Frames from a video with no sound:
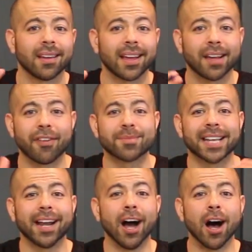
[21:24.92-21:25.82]
if I'm
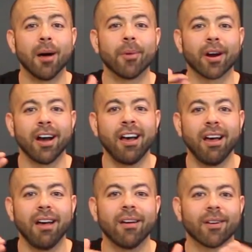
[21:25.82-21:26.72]
saying or
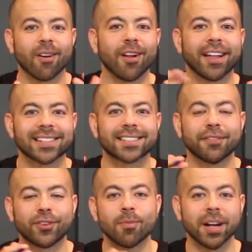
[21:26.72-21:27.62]
or all that
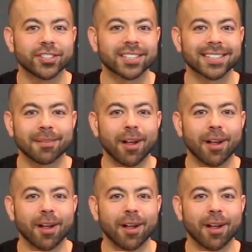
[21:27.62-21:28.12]
stuff too much, it's because I'm